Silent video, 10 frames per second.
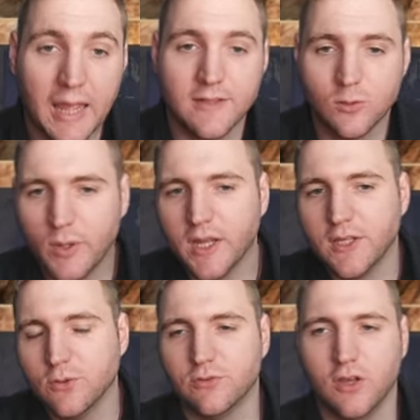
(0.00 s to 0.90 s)
and the way I
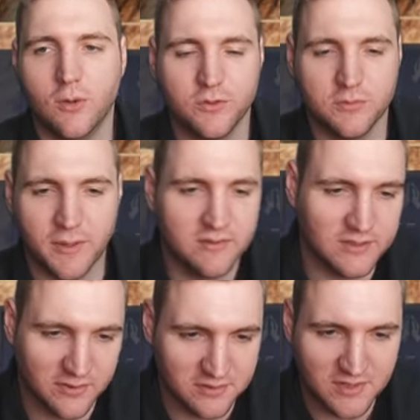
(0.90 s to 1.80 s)
used her was
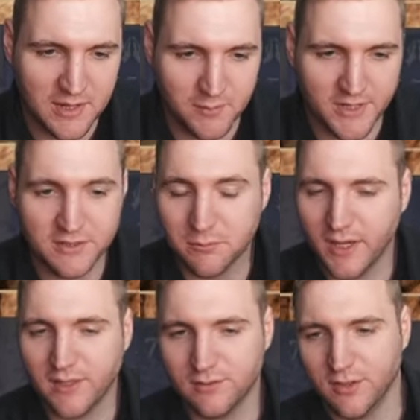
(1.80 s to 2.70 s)
basically the same. I didn't
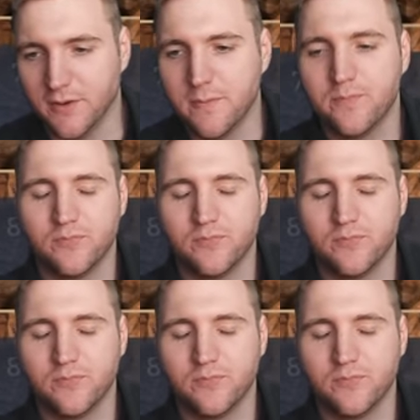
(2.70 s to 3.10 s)
place her.